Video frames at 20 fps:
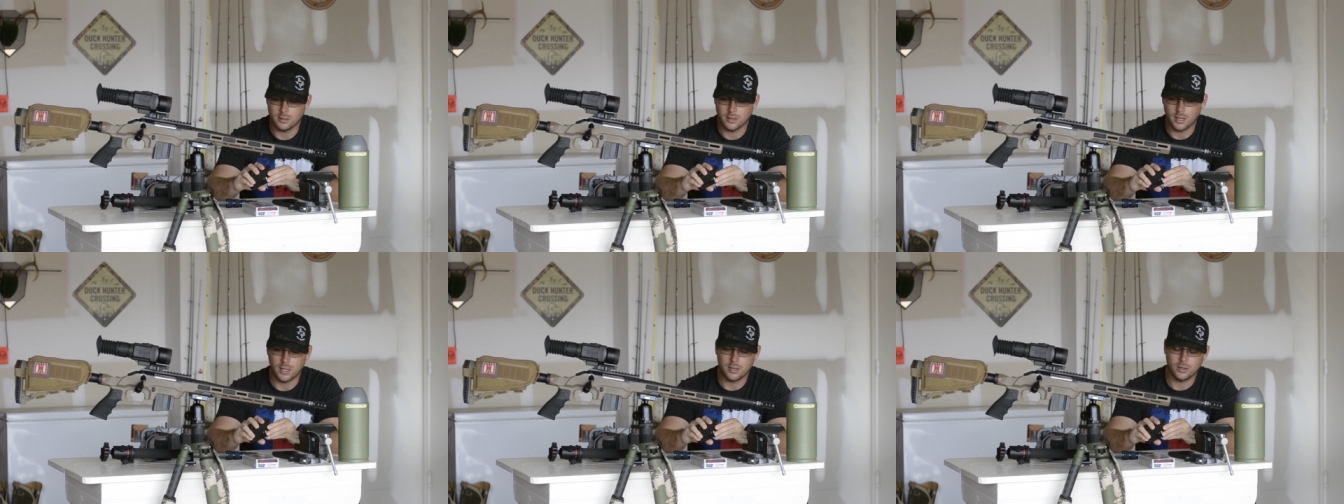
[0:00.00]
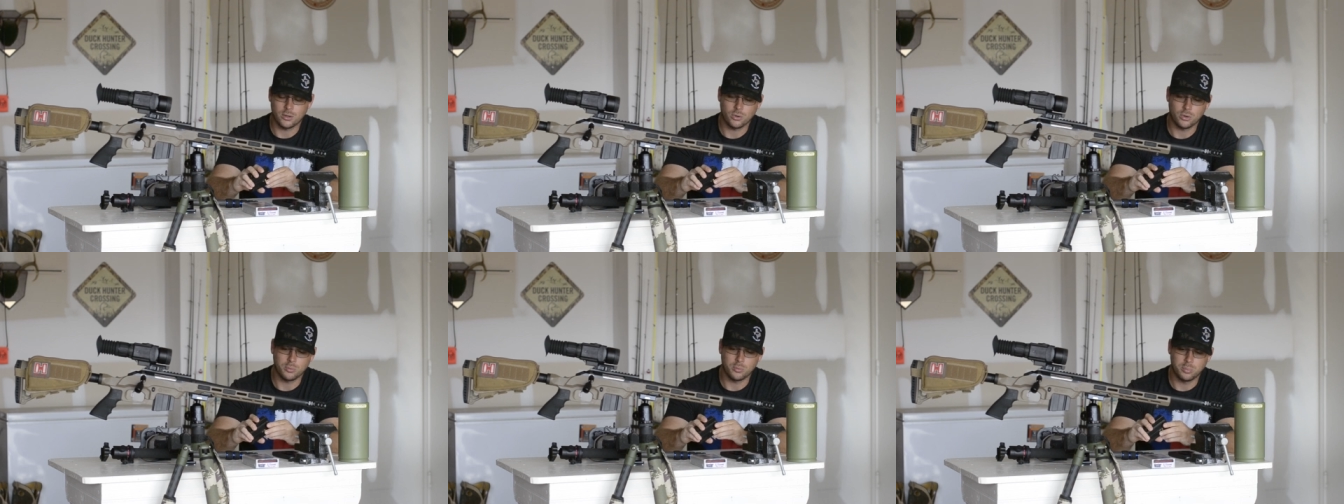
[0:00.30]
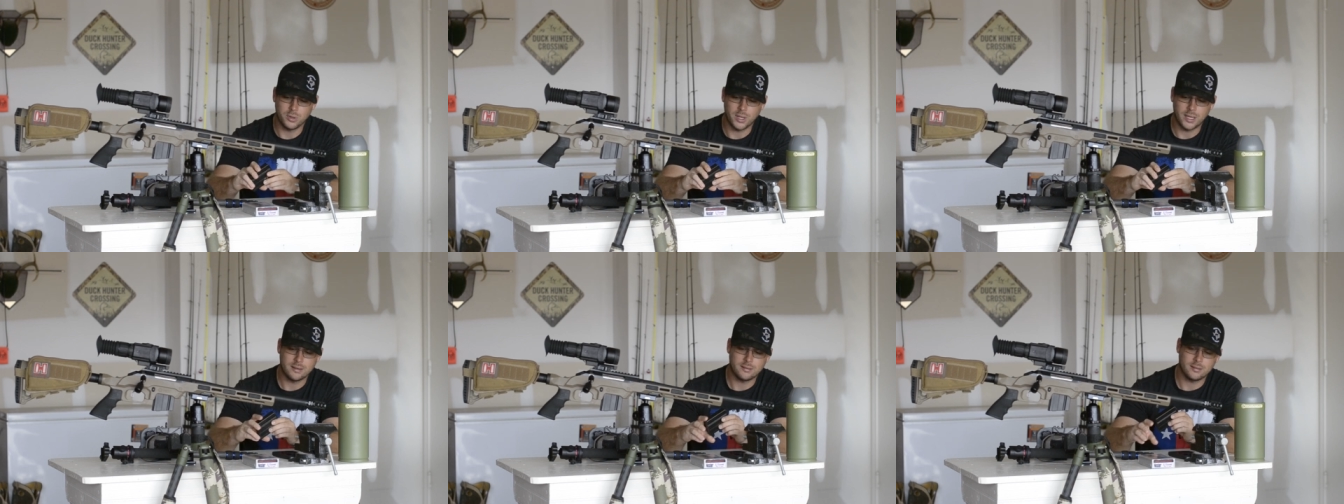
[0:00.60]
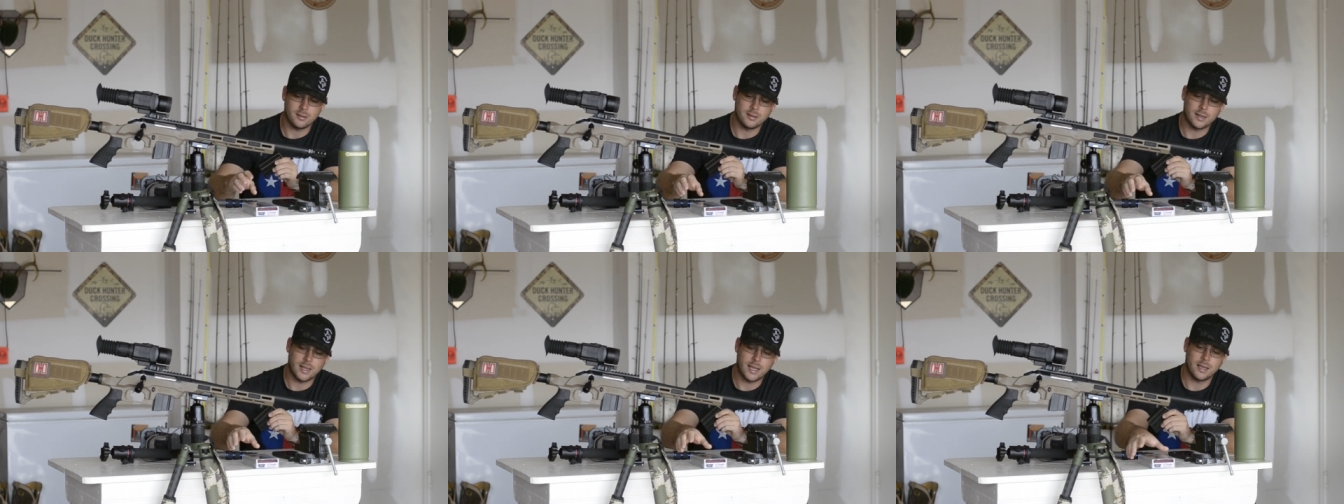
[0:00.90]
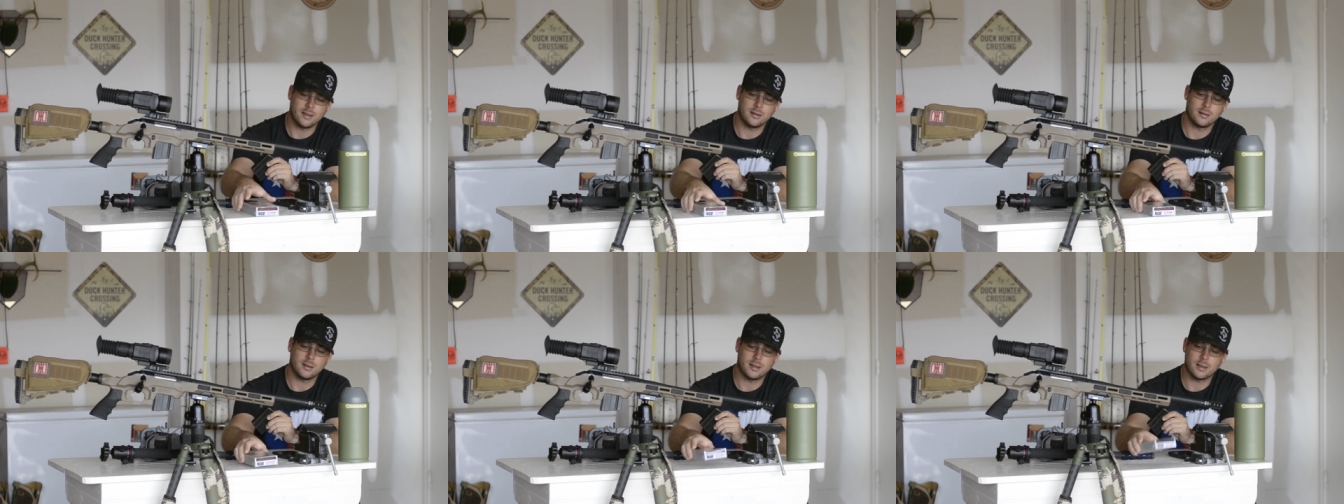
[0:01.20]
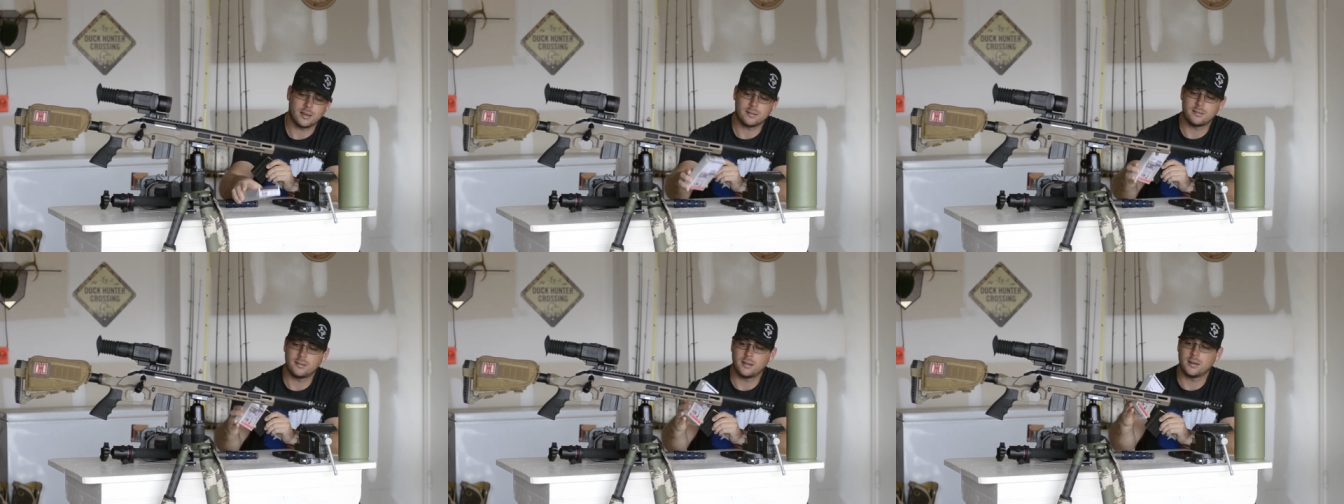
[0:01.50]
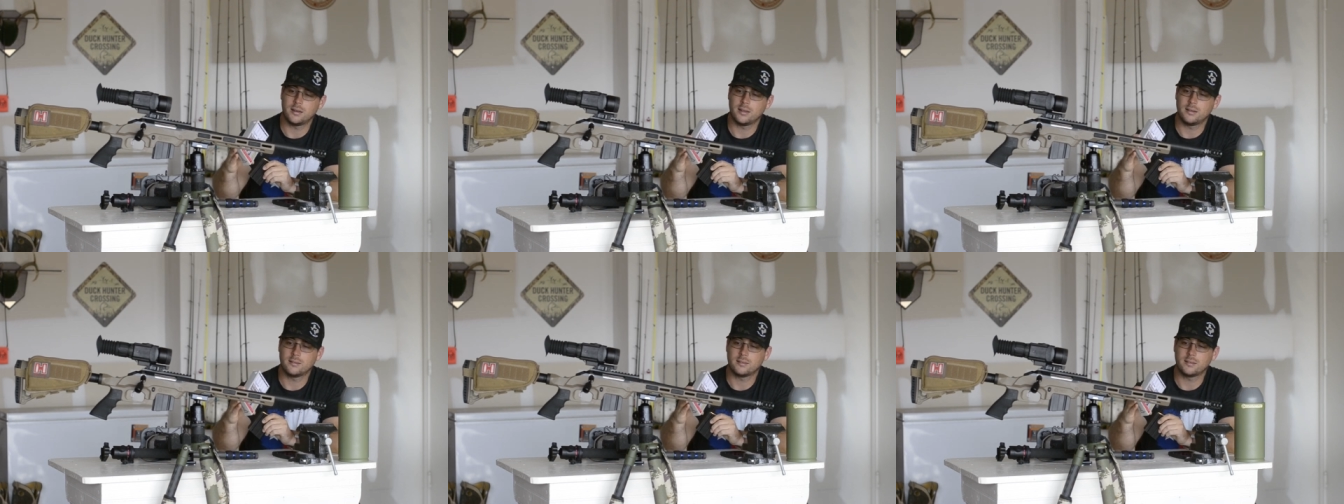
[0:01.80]
Uh, got no complaints on
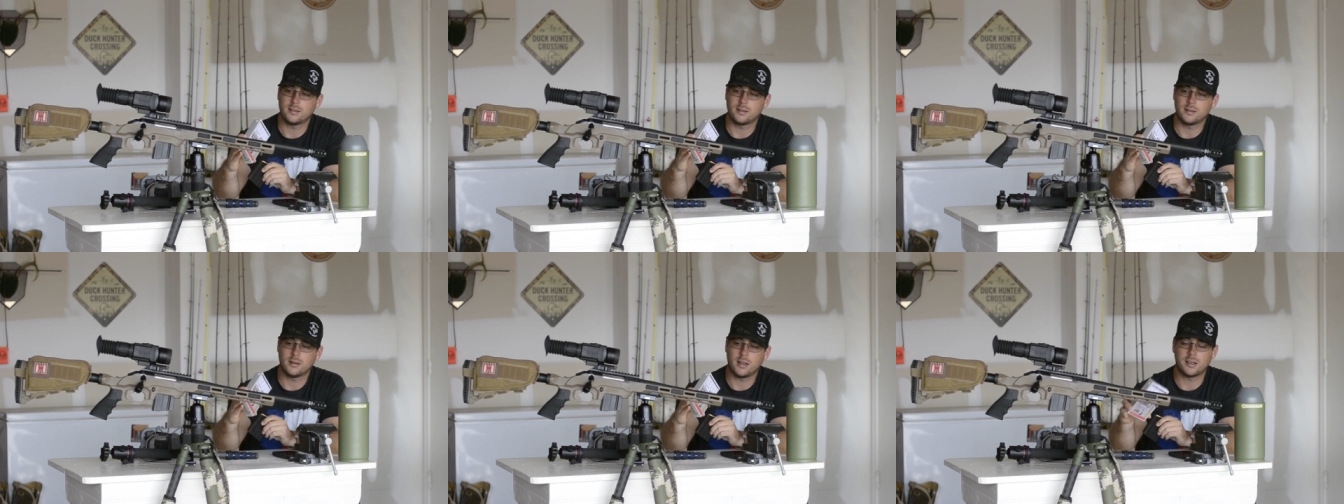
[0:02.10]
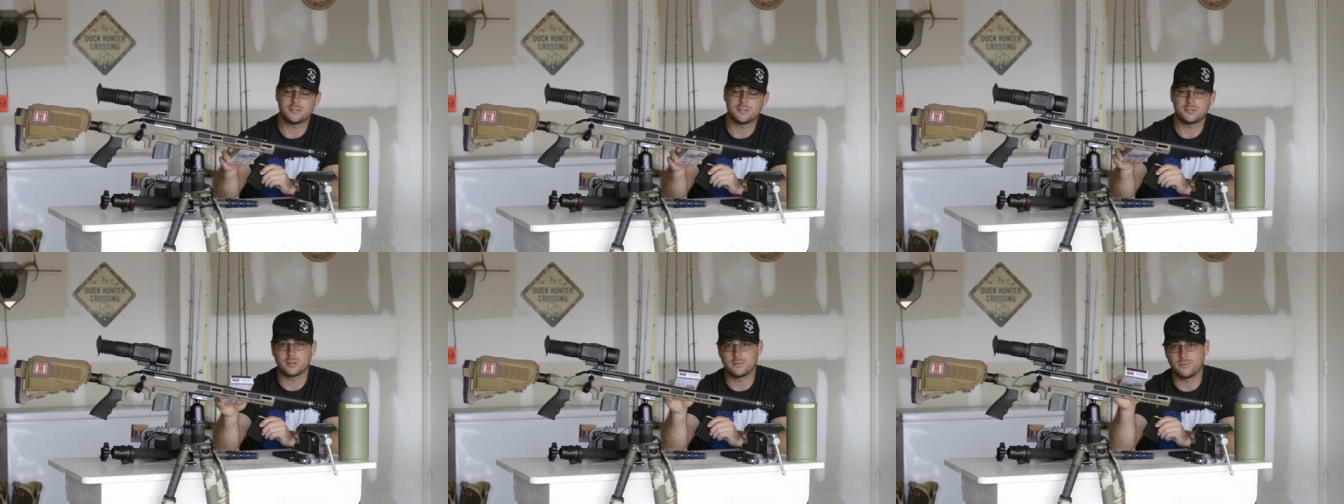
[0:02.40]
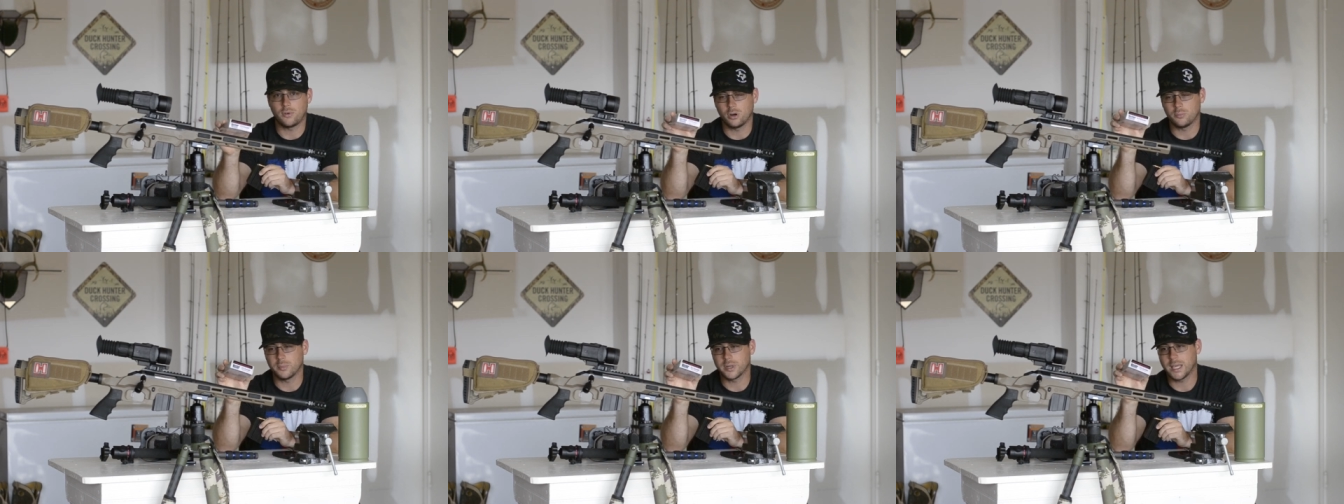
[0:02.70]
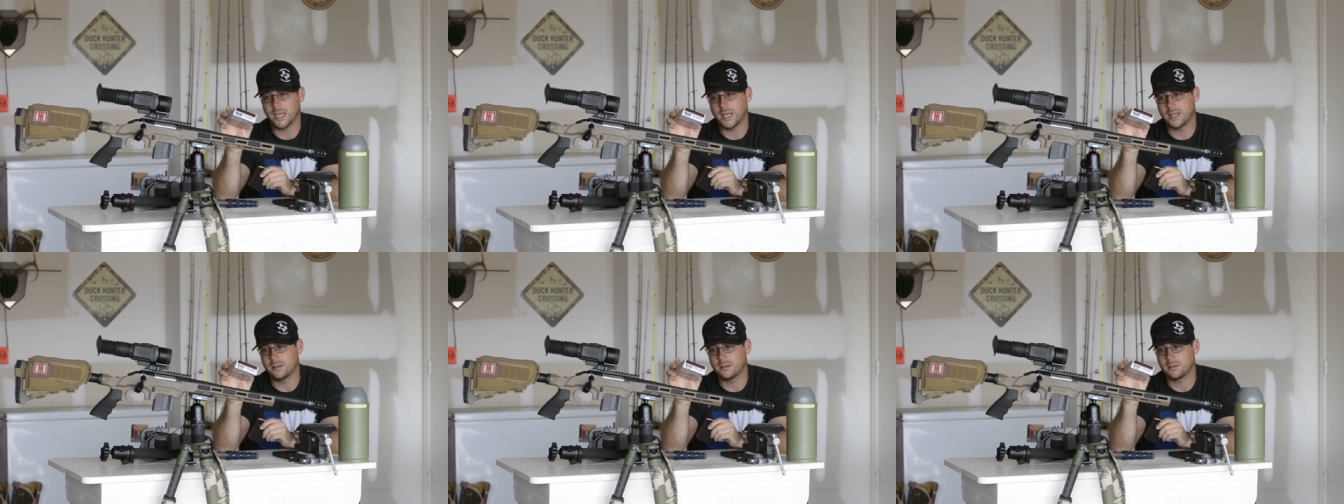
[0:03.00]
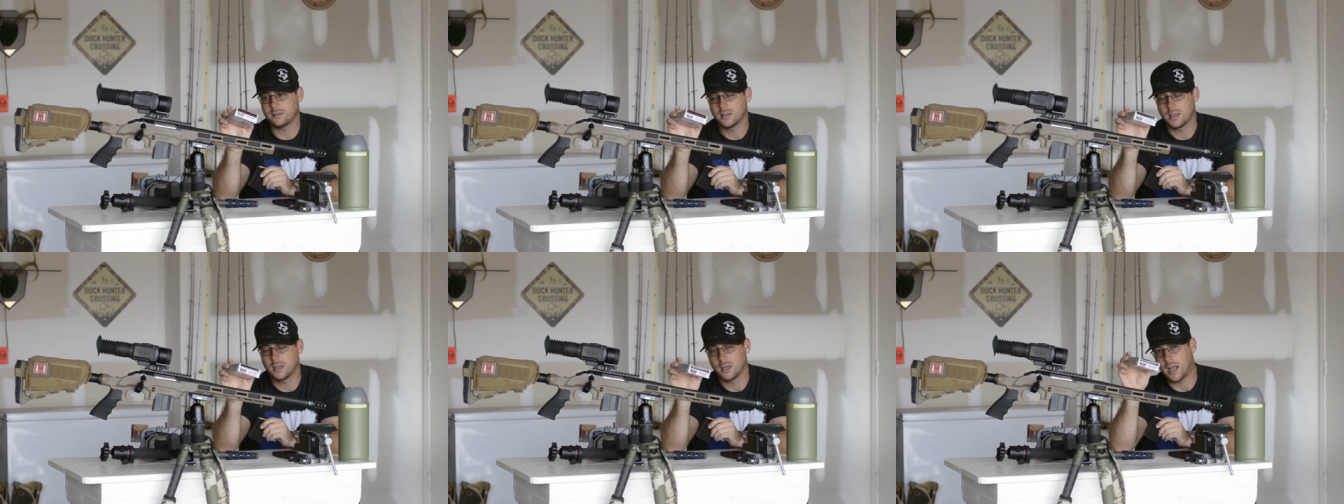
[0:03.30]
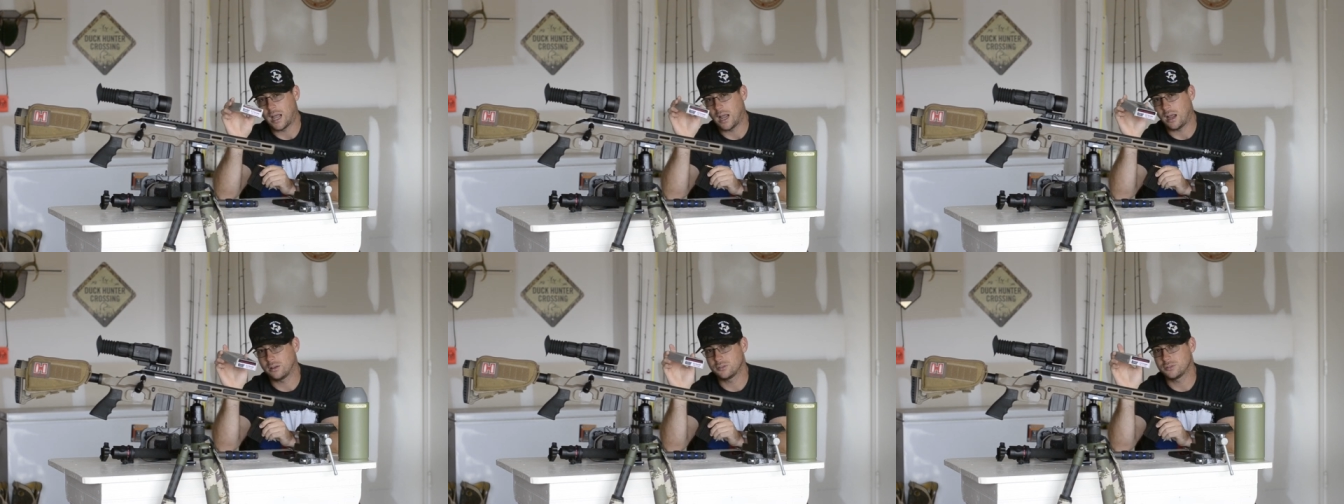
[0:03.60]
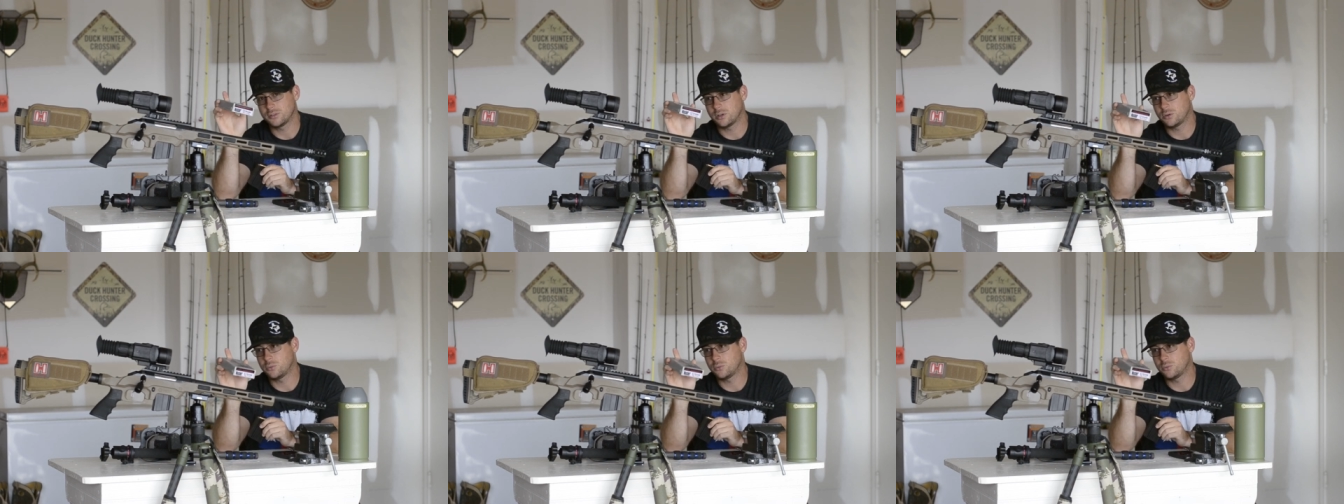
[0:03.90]
that. Like I said, it's the Nosler Varmageddon.